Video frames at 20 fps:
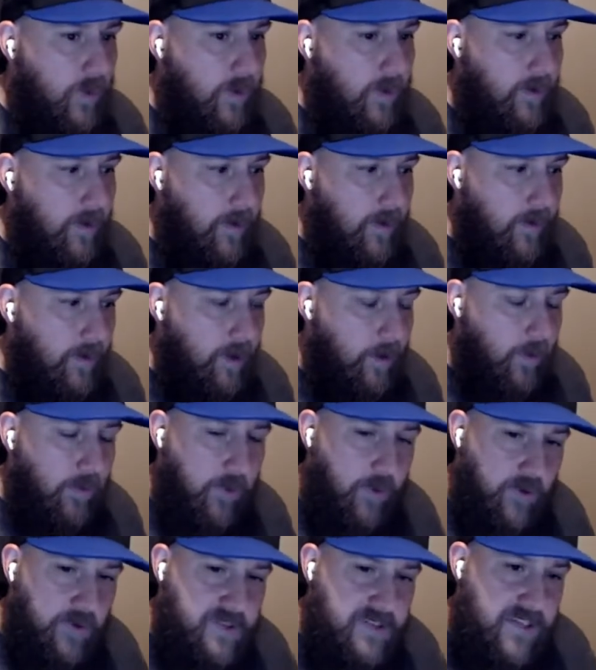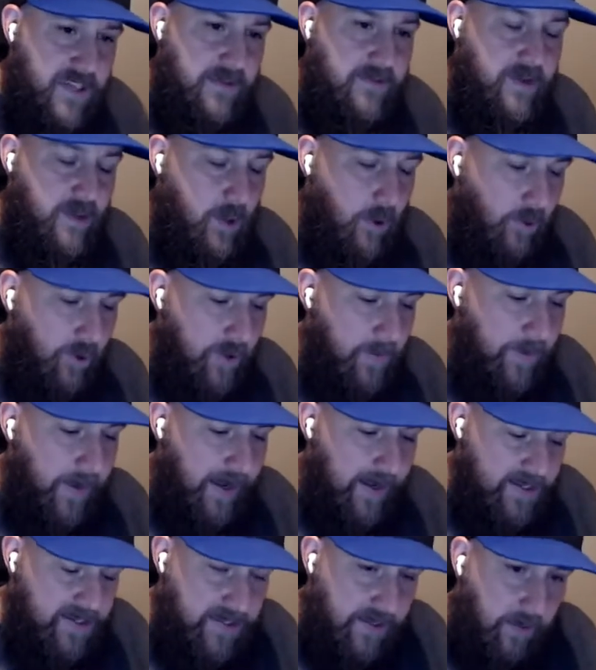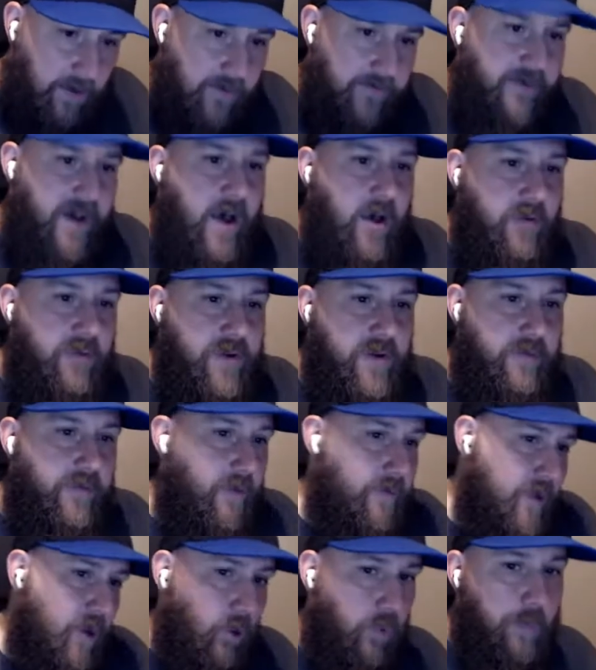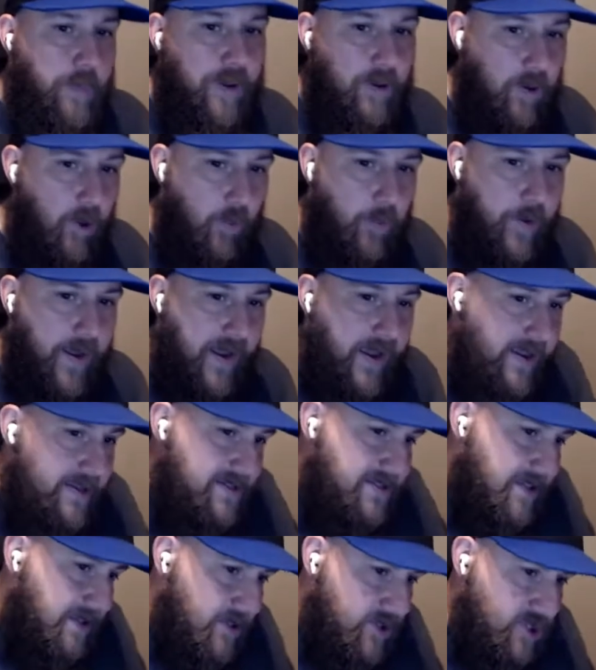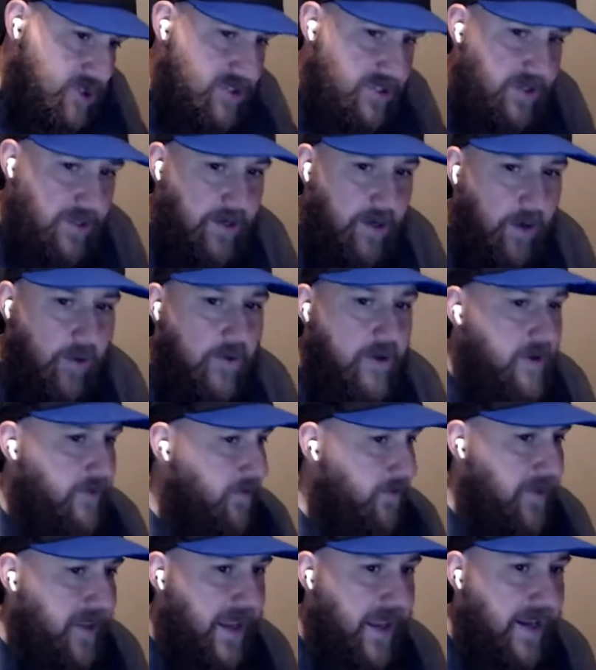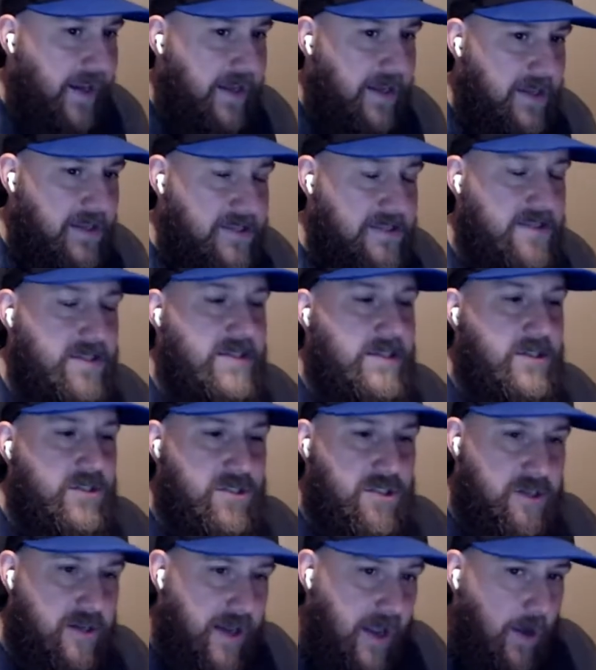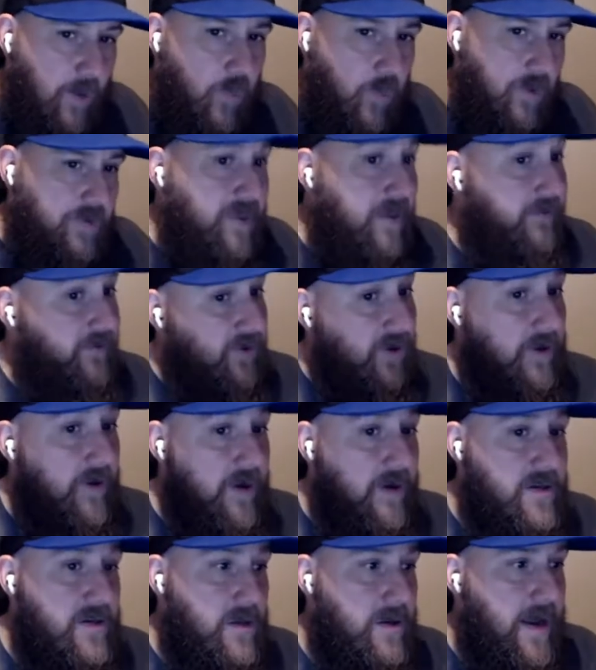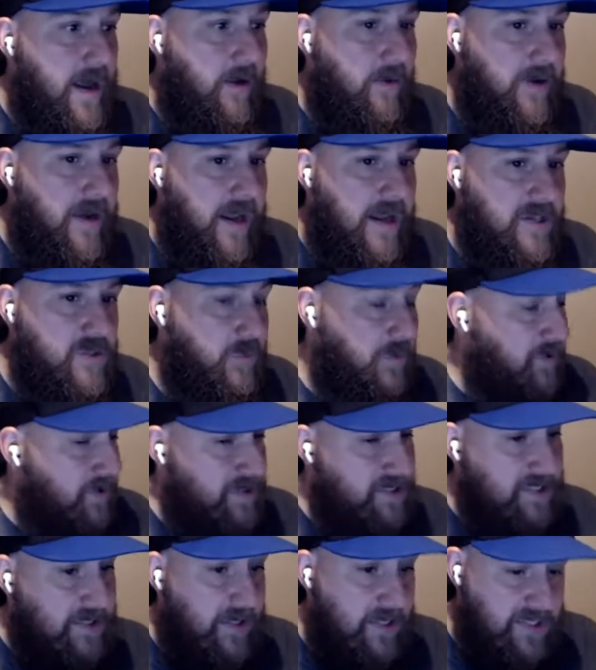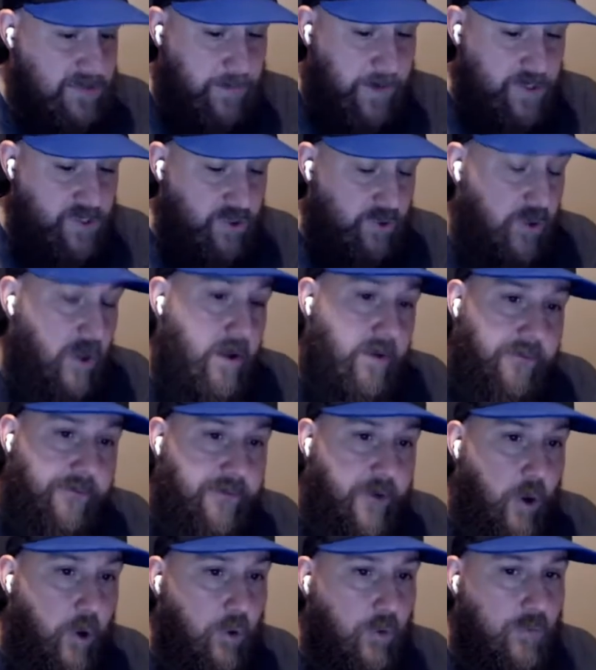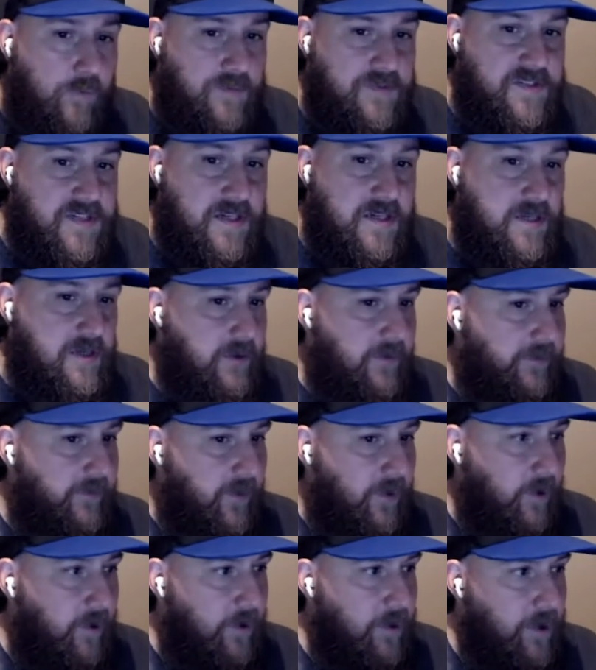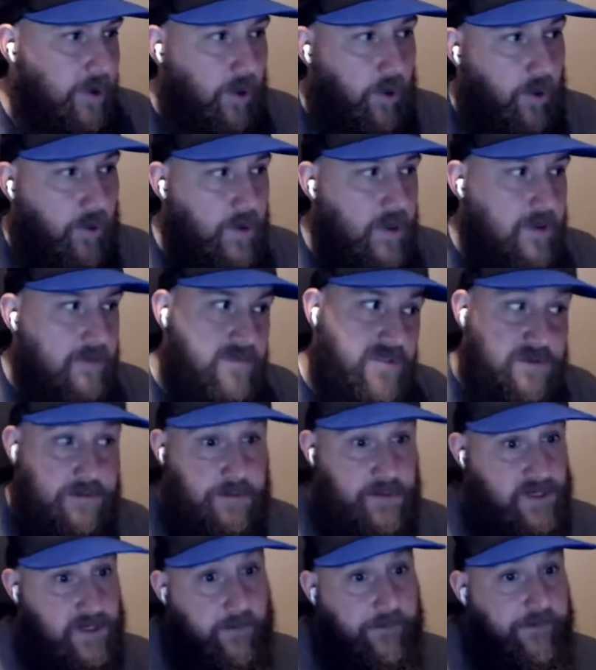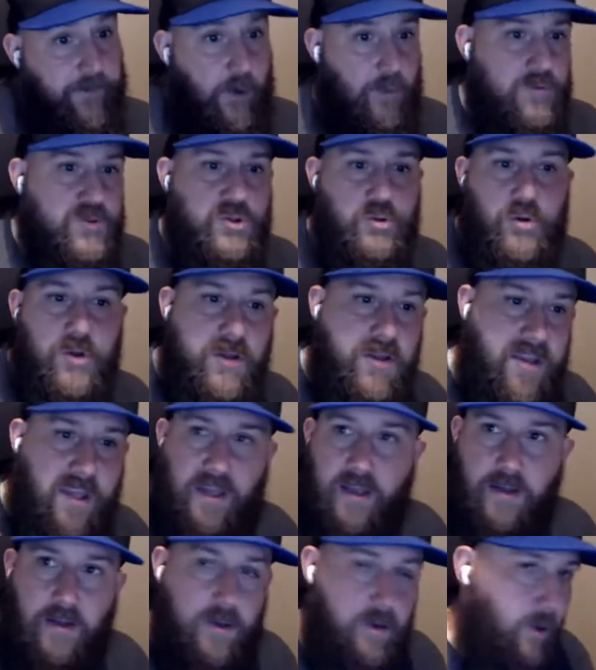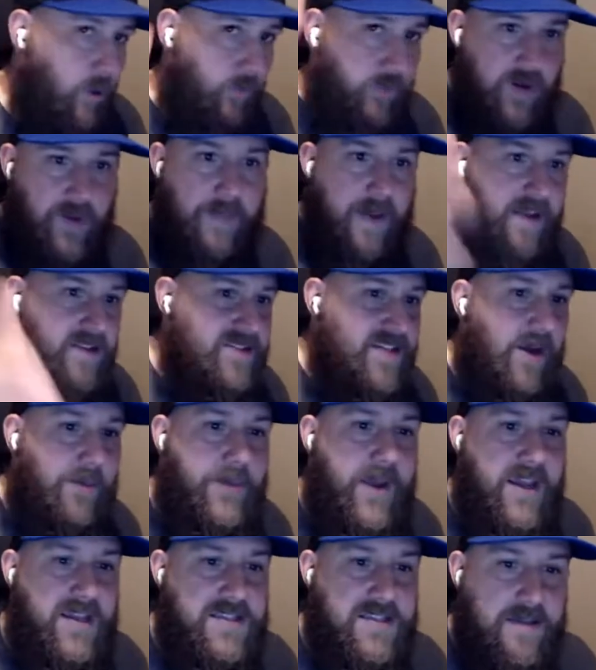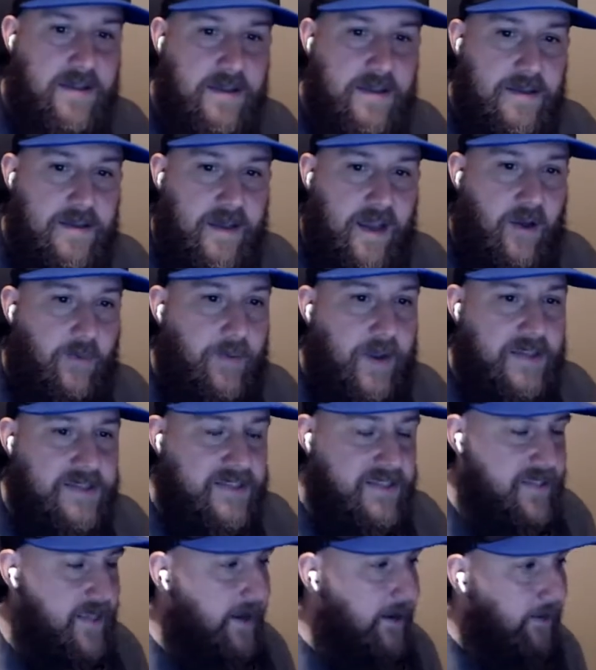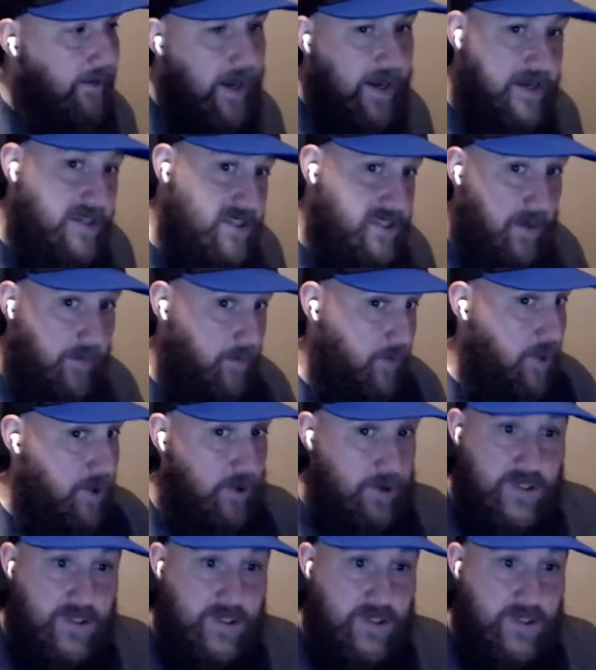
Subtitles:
you know, you're seeing the goalie pads, they're evolving from the old pillow pads that just, you know, from the 80s to now what they've turned into nowadays with the special foams for, you know, some foams you can kick, you know, rebounds out past the center line. Some